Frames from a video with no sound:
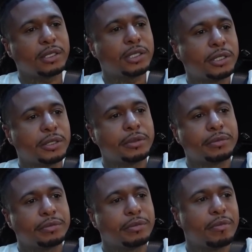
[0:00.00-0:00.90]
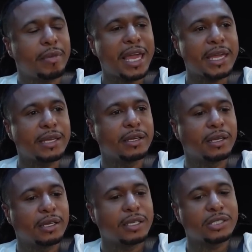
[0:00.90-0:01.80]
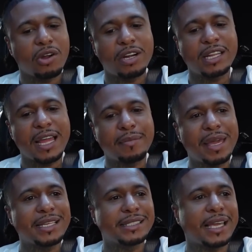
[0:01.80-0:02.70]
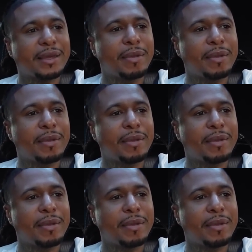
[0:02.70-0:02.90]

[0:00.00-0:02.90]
um, May. It's already like May 2nd,